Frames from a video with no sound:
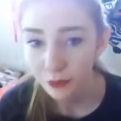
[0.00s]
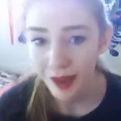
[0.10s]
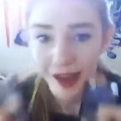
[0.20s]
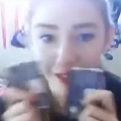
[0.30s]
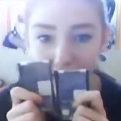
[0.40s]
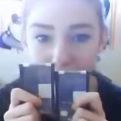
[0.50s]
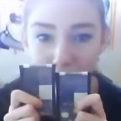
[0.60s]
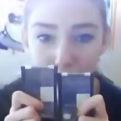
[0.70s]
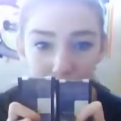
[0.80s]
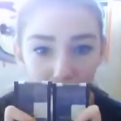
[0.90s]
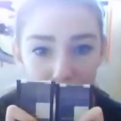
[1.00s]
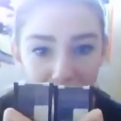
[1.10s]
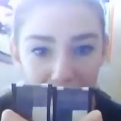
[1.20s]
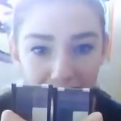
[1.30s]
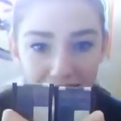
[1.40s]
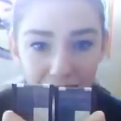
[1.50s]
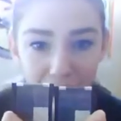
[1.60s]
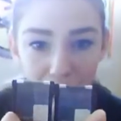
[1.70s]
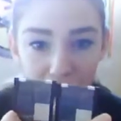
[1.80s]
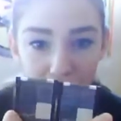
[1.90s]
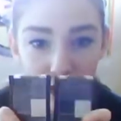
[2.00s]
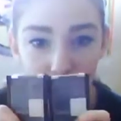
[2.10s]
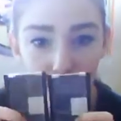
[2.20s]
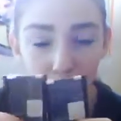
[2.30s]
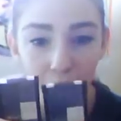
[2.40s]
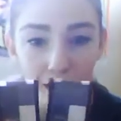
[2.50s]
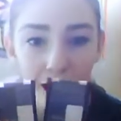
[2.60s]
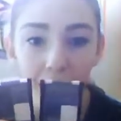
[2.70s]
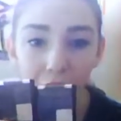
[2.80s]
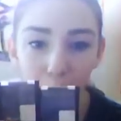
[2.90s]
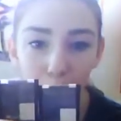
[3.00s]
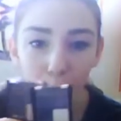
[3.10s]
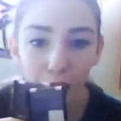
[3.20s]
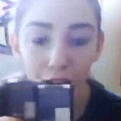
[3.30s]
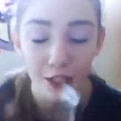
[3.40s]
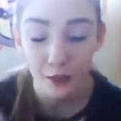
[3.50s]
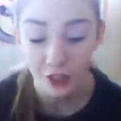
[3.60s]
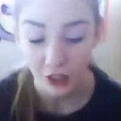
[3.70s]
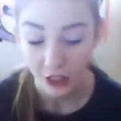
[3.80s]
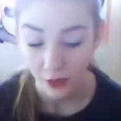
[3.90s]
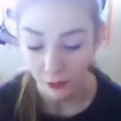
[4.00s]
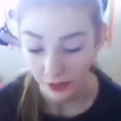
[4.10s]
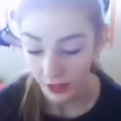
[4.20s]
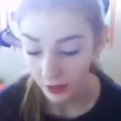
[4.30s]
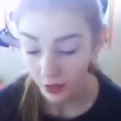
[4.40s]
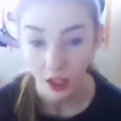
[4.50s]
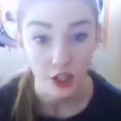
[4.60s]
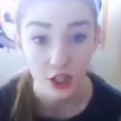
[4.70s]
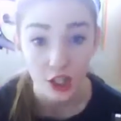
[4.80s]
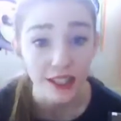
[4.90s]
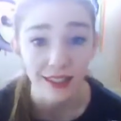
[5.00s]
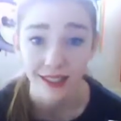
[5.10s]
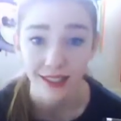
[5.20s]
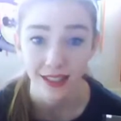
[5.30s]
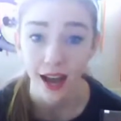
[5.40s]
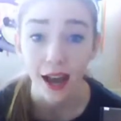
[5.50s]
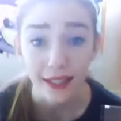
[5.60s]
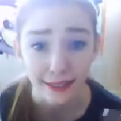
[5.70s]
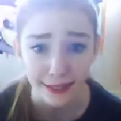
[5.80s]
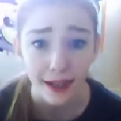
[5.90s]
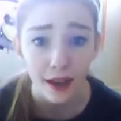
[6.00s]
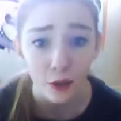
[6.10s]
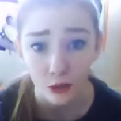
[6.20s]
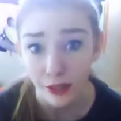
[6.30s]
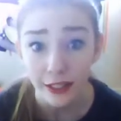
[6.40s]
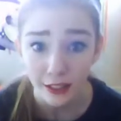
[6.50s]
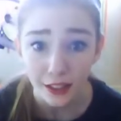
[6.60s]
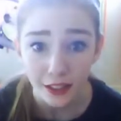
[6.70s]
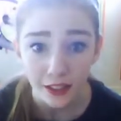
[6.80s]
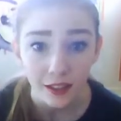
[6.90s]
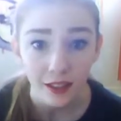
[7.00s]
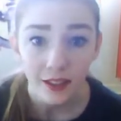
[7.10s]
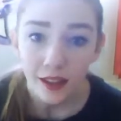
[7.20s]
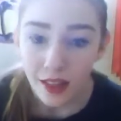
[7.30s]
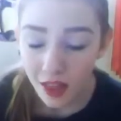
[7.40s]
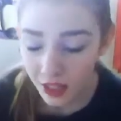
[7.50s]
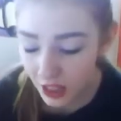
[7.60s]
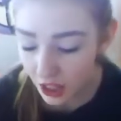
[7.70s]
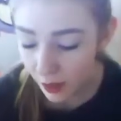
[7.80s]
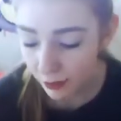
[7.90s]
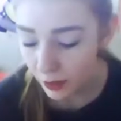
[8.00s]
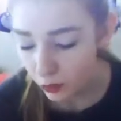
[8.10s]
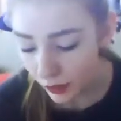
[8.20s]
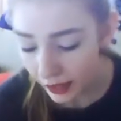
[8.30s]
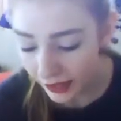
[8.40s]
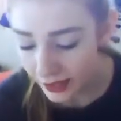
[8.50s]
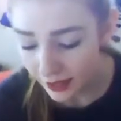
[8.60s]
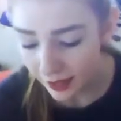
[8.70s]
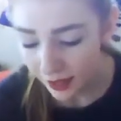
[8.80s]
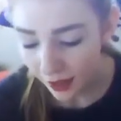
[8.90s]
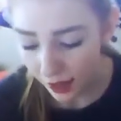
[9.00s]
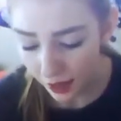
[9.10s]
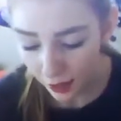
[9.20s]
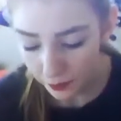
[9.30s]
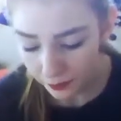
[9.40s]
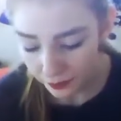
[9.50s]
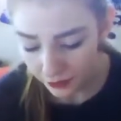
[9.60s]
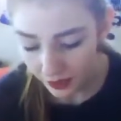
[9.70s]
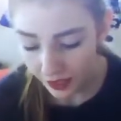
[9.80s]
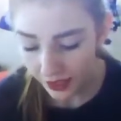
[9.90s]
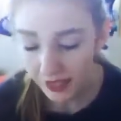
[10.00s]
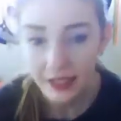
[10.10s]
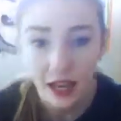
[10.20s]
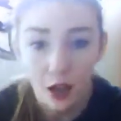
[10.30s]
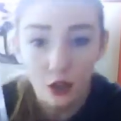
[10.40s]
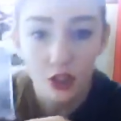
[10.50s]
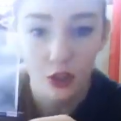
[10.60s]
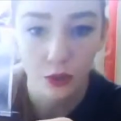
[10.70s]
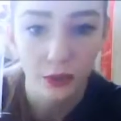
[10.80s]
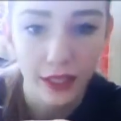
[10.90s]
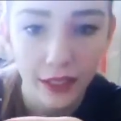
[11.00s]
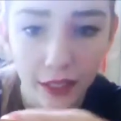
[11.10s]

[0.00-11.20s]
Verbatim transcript: palettes from Maybelline. They were the Smoky Eye Quads, which, you know, I mean, I thought, genius idea right here. This is gonna be great. Um, because it tells you, like,